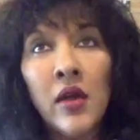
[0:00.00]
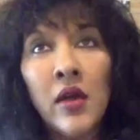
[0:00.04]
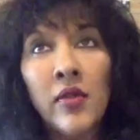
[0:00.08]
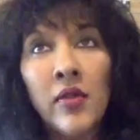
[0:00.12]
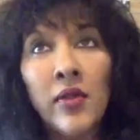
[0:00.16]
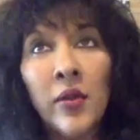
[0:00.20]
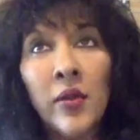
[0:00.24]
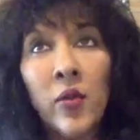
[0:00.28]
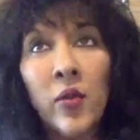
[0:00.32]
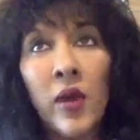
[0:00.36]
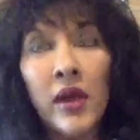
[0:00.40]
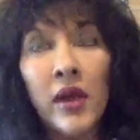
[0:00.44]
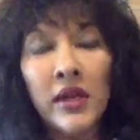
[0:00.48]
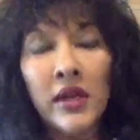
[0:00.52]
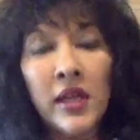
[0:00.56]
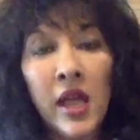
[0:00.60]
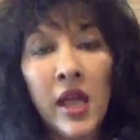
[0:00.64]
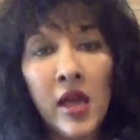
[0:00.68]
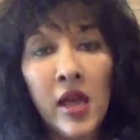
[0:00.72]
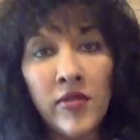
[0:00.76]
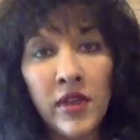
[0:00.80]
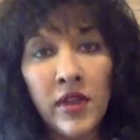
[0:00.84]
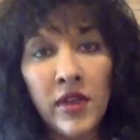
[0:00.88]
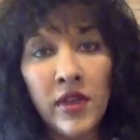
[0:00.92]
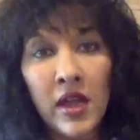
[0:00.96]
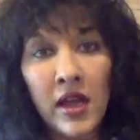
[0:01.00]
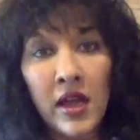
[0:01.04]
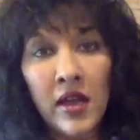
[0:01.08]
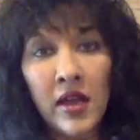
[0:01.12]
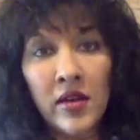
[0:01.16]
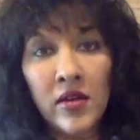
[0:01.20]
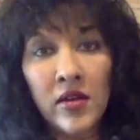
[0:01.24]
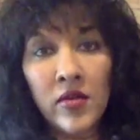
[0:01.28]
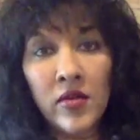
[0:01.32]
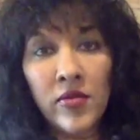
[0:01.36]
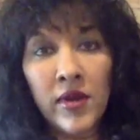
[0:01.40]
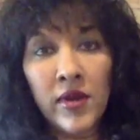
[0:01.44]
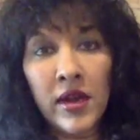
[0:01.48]
The one caveat
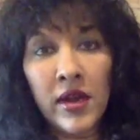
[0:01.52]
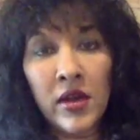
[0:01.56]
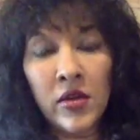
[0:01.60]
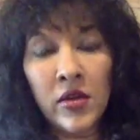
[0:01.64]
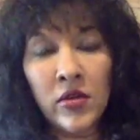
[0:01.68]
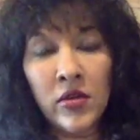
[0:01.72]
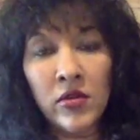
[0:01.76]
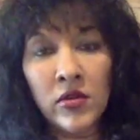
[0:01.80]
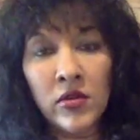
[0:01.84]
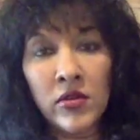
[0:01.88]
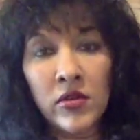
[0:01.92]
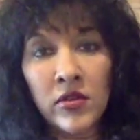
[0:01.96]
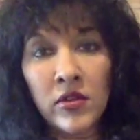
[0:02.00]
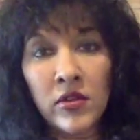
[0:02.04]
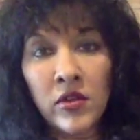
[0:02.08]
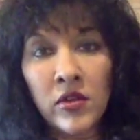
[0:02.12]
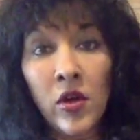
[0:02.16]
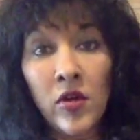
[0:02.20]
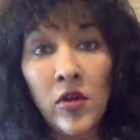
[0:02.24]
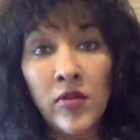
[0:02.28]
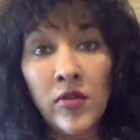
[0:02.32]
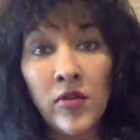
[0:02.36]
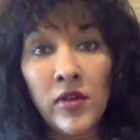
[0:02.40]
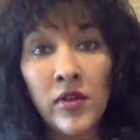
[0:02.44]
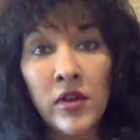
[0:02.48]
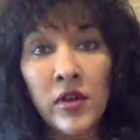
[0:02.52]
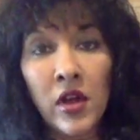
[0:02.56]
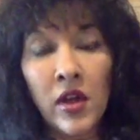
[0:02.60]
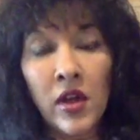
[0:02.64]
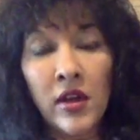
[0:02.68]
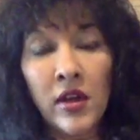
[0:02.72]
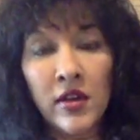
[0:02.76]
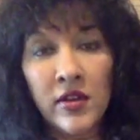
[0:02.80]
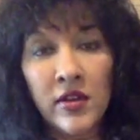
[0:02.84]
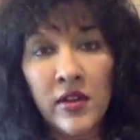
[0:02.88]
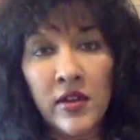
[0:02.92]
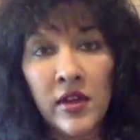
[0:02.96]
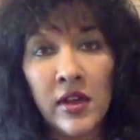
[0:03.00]
around
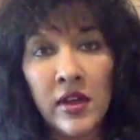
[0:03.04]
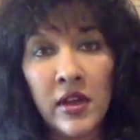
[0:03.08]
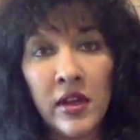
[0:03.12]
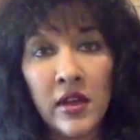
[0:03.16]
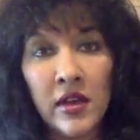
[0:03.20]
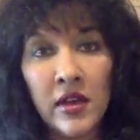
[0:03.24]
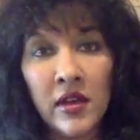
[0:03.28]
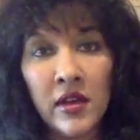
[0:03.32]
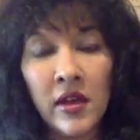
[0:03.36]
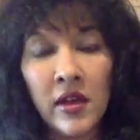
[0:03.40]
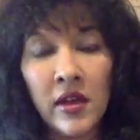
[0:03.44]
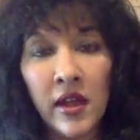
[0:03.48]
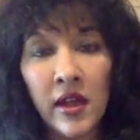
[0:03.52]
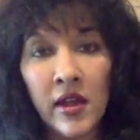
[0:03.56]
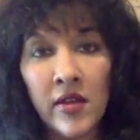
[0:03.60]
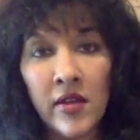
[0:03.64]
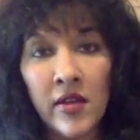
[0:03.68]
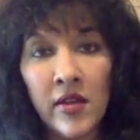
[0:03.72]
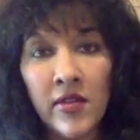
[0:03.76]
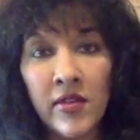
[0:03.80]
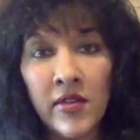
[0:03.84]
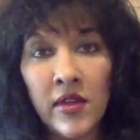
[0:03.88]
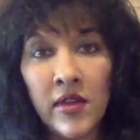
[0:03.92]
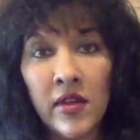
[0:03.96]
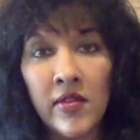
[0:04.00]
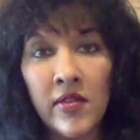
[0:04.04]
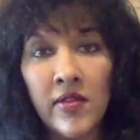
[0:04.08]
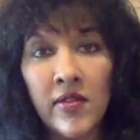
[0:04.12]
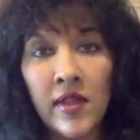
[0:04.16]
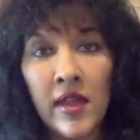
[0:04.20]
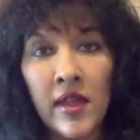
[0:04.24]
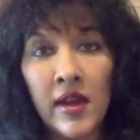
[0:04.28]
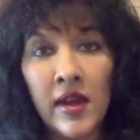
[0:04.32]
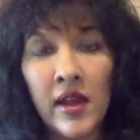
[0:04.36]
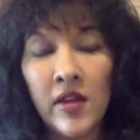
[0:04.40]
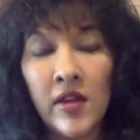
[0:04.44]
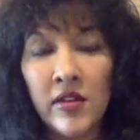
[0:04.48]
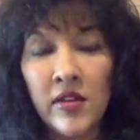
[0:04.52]
COVID-19, I guess, is
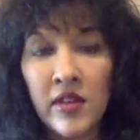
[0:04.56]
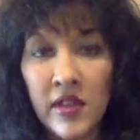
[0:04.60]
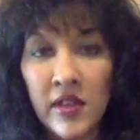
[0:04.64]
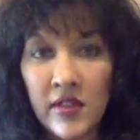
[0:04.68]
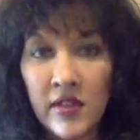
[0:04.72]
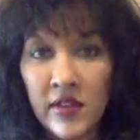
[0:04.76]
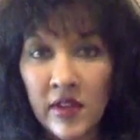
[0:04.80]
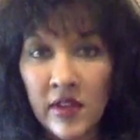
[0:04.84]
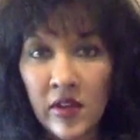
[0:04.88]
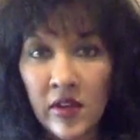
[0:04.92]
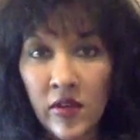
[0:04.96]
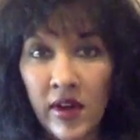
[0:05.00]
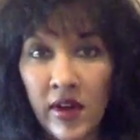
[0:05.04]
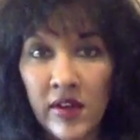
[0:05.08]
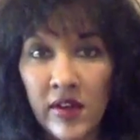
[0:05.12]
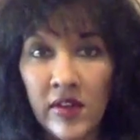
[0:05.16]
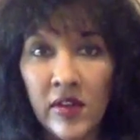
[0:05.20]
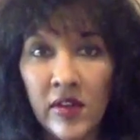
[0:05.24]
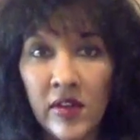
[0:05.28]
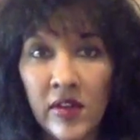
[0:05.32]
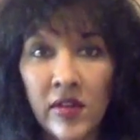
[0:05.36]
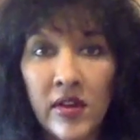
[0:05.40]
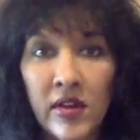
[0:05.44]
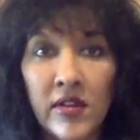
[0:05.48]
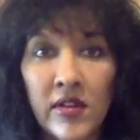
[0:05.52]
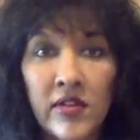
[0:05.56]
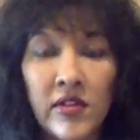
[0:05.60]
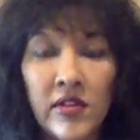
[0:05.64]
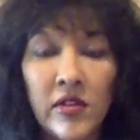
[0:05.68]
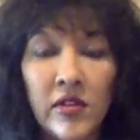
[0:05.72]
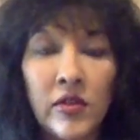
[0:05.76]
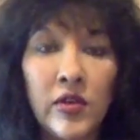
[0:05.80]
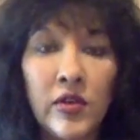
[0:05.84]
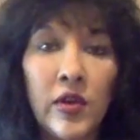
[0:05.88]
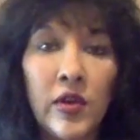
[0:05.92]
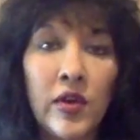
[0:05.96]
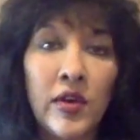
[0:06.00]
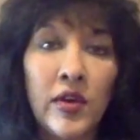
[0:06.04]
that our testing criteria
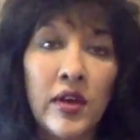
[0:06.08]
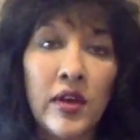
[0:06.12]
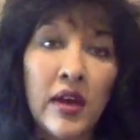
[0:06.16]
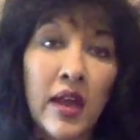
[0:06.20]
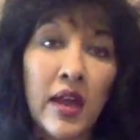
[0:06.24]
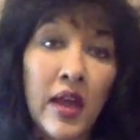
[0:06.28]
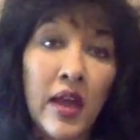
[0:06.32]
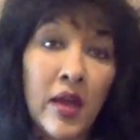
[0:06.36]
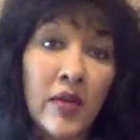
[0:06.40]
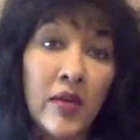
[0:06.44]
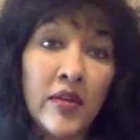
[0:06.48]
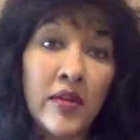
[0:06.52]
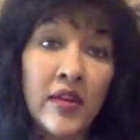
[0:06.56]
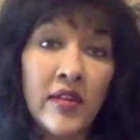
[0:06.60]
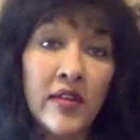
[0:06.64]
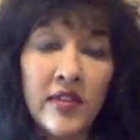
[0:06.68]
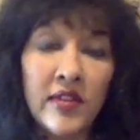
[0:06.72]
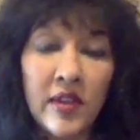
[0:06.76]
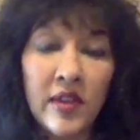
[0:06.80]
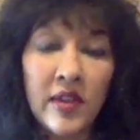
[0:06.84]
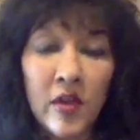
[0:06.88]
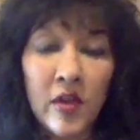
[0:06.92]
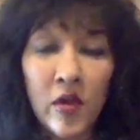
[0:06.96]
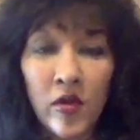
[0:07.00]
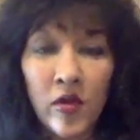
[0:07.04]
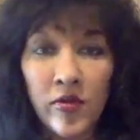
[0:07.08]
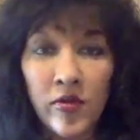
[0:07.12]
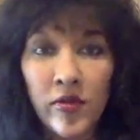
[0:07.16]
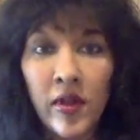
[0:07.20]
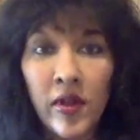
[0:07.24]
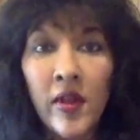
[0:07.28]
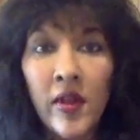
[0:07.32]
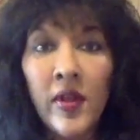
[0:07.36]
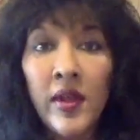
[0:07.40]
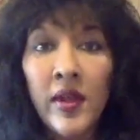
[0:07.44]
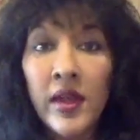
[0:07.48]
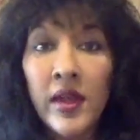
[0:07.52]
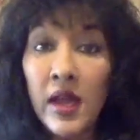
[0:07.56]
still don't allow testing of
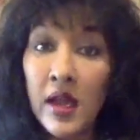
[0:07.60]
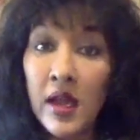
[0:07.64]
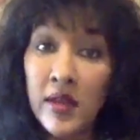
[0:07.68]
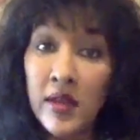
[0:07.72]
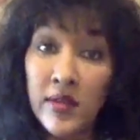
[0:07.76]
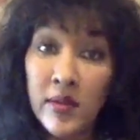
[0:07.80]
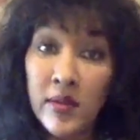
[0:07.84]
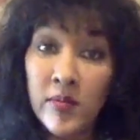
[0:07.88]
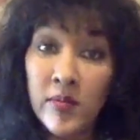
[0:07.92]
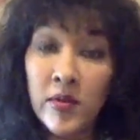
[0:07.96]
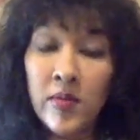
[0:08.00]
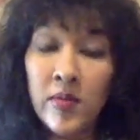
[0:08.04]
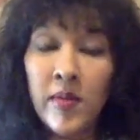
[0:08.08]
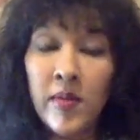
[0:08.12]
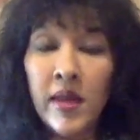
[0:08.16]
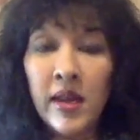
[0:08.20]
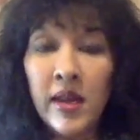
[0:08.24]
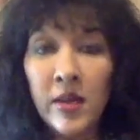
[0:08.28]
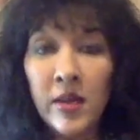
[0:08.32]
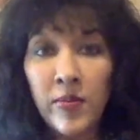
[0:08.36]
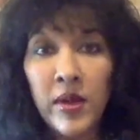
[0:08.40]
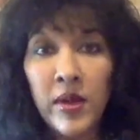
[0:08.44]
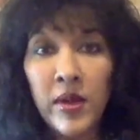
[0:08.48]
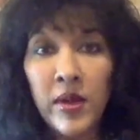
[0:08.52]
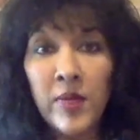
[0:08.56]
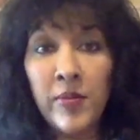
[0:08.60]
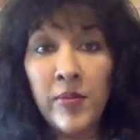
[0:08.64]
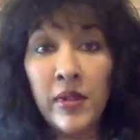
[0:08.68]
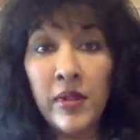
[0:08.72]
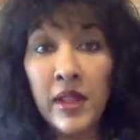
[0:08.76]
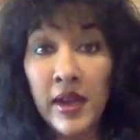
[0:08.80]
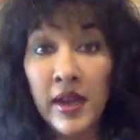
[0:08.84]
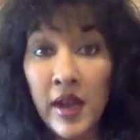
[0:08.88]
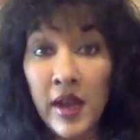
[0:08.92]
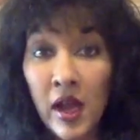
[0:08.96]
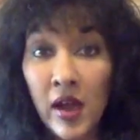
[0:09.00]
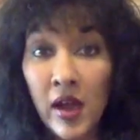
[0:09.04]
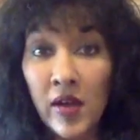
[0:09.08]
asymptomatic people
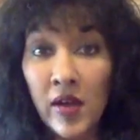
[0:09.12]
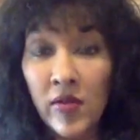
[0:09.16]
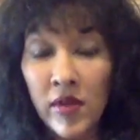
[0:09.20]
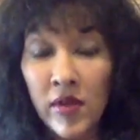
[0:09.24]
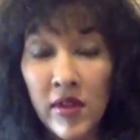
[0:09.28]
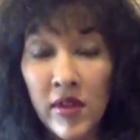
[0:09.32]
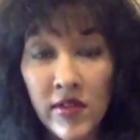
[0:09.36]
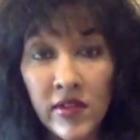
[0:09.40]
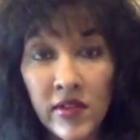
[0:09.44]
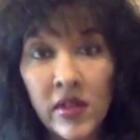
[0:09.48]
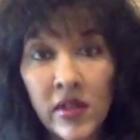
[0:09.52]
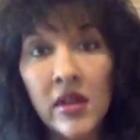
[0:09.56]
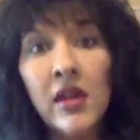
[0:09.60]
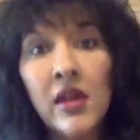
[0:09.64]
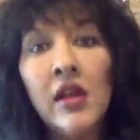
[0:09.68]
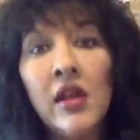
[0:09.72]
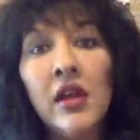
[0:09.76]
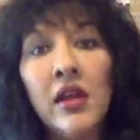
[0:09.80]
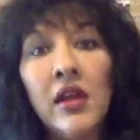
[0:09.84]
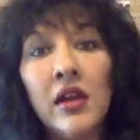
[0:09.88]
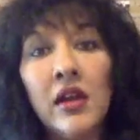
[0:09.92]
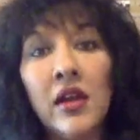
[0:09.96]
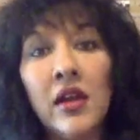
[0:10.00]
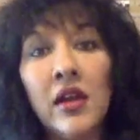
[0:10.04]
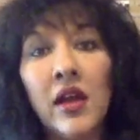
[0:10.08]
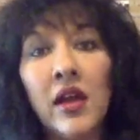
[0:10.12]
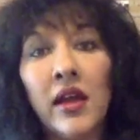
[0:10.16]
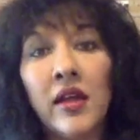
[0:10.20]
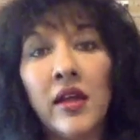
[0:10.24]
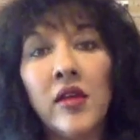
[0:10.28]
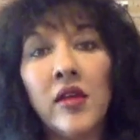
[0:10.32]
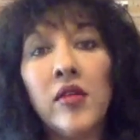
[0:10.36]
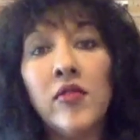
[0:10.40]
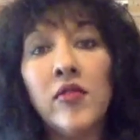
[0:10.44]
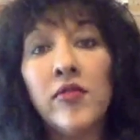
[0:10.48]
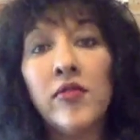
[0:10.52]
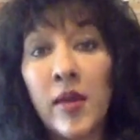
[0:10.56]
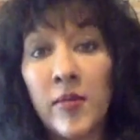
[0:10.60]
at high risk, like
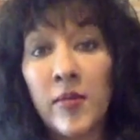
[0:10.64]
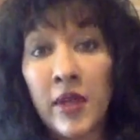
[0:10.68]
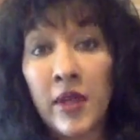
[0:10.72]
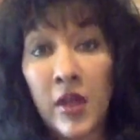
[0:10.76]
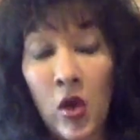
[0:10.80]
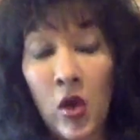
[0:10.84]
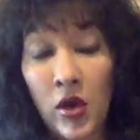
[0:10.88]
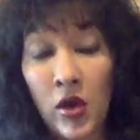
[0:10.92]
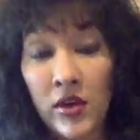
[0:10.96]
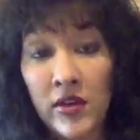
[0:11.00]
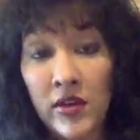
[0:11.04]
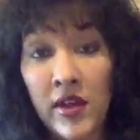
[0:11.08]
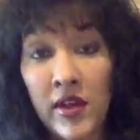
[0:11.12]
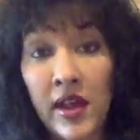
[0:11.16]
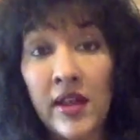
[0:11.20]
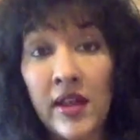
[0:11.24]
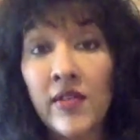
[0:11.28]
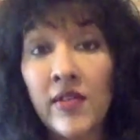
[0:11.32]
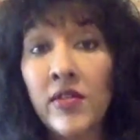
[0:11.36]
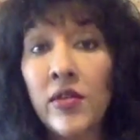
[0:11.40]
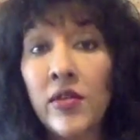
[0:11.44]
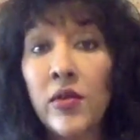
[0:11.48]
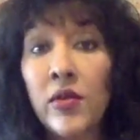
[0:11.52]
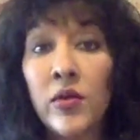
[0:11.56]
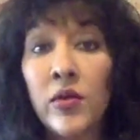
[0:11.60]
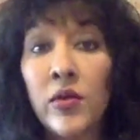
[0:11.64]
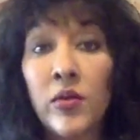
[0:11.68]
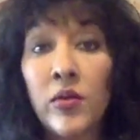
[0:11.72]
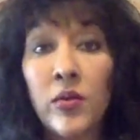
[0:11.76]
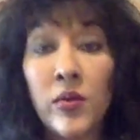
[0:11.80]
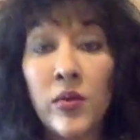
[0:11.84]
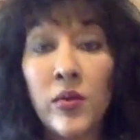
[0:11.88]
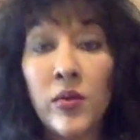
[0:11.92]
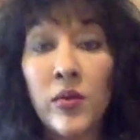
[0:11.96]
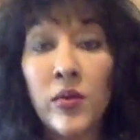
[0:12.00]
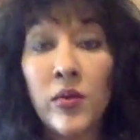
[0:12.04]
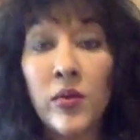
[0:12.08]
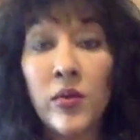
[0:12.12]
family contacts
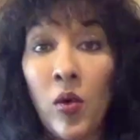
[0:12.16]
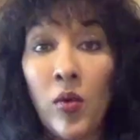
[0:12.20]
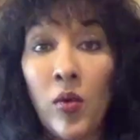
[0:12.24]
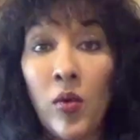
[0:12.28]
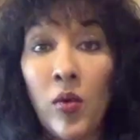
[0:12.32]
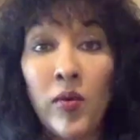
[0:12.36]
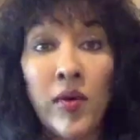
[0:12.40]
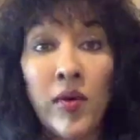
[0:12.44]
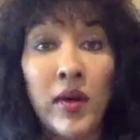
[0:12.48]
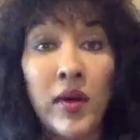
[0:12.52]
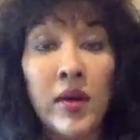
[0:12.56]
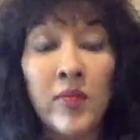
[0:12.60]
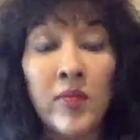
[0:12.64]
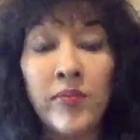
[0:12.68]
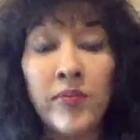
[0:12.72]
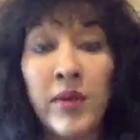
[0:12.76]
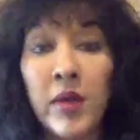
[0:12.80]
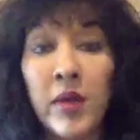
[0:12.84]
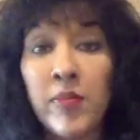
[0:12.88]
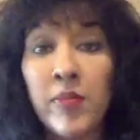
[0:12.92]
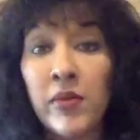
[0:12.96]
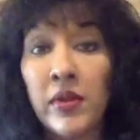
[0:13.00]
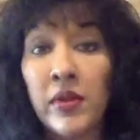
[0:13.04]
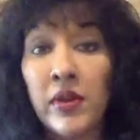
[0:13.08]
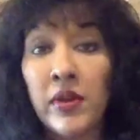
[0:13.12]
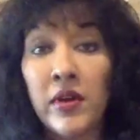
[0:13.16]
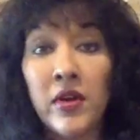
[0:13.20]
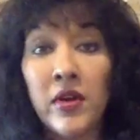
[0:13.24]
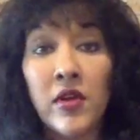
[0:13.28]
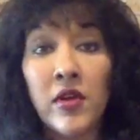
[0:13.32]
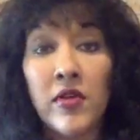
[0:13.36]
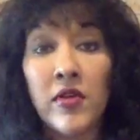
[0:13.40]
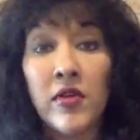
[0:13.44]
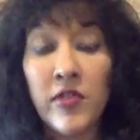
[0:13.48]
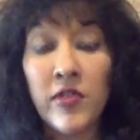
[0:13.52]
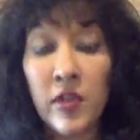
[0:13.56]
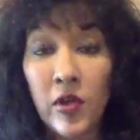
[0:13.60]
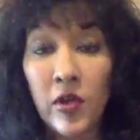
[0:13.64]
or people in a
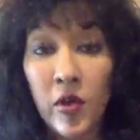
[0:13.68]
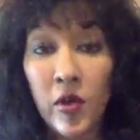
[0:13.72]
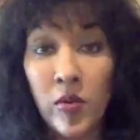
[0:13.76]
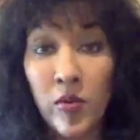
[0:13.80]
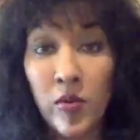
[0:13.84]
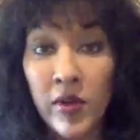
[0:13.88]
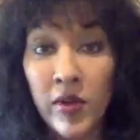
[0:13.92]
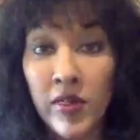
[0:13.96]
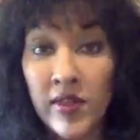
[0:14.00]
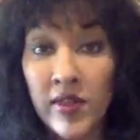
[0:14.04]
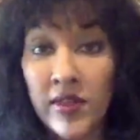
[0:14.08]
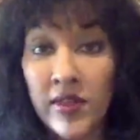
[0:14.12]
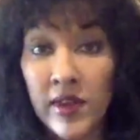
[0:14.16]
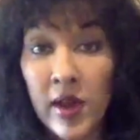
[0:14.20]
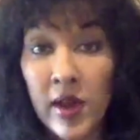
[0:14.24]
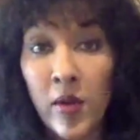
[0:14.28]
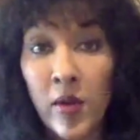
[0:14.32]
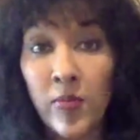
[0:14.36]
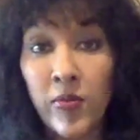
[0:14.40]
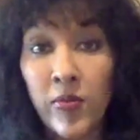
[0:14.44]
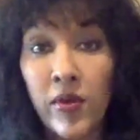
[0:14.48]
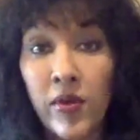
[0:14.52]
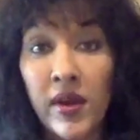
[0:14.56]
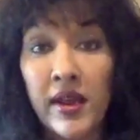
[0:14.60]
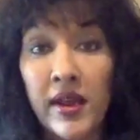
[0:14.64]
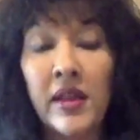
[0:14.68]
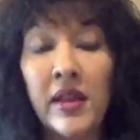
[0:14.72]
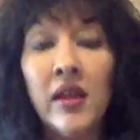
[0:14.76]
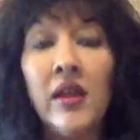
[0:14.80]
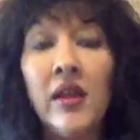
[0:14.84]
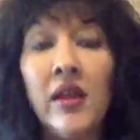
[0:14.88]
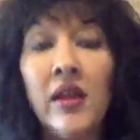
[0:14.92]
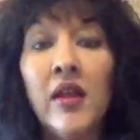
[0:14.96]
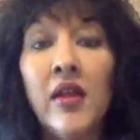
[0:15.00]
nursing home where there's an outbreak,